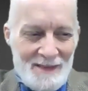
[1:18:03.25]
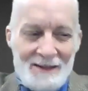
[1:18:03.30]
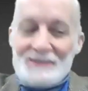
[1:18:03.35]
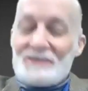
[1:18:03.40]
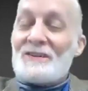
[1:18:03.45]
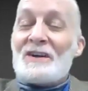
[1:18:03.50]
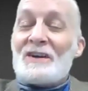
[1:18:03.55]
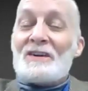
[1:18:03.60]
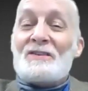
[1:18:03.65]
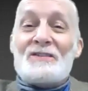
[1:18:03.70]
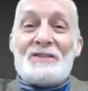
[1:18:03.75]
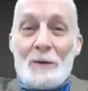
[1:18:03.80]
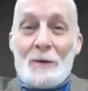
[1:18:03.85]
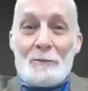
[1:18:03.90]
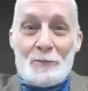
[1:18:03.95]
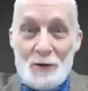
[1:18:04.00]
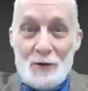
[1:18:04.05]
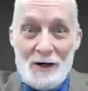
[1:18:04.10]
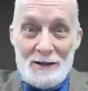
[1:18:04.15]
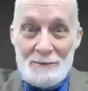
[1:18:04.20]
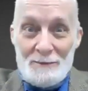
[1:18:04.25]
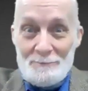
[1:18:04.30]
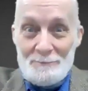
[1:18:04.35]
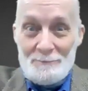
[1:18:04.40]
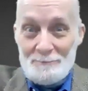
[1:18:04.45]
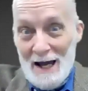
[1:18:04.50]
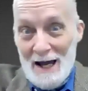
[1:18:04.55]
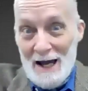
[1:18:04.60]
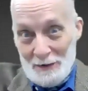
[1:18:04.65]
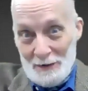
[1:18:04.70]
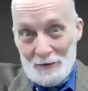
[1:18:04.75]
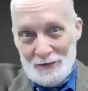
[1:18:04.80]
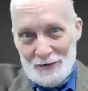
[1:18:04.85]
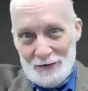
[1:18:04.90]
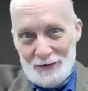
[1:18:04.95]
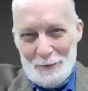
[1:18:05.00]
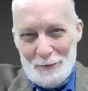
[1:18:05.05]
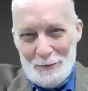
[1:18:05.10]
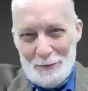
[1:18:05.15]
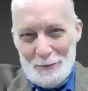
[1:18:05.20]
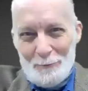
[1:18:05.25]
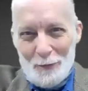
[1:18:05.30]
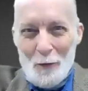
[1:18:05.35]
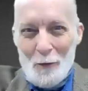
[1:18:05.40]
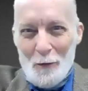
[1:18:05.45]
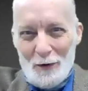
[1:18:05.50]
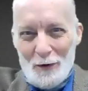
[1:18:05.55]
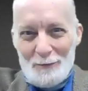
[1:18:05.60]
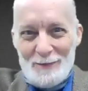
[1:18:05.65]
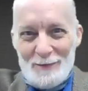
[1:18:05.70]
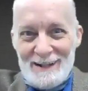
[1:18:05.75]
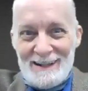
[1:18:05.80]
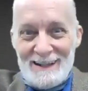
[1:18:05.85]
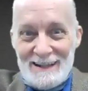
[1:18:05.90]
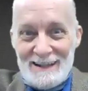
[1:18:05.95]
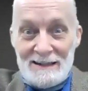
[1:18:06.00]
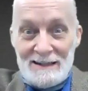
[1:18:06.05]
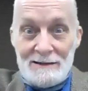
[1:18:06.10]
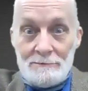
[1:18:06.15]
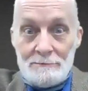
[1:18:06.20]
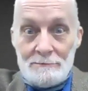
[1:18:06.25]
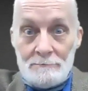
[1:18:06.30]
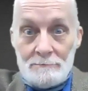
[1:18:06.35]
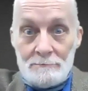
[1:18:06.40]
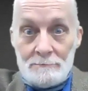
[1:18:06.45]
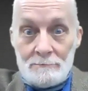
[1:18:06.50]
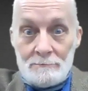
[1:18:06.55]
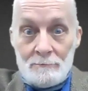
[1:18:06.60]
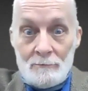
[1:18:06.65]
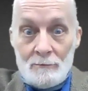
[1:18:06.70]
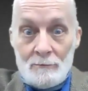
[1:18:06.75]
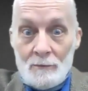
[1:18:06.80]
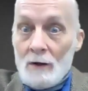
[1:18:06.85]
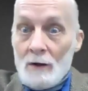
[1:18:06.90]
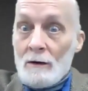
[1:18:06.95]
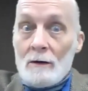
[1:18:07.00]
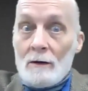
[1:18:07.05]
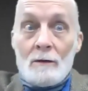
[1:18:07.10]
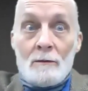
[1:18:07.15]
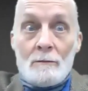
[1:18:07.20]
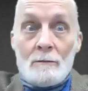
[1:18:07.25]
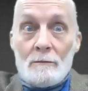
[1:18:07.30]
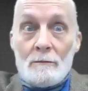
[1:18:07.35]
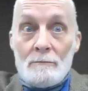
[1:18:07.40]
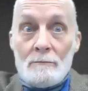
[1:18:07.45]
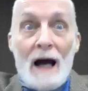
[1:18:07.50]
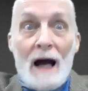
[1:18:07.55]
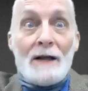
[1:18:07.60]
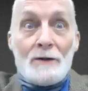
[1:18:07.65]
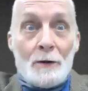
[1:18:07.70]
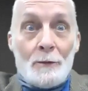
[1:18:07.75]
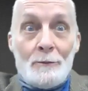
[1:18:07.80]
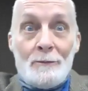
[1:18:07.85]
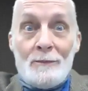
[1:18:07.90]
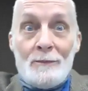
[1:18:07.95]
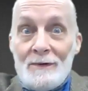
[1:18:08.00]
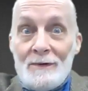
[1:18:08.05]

There's some great matter she'd employ me in. Madam.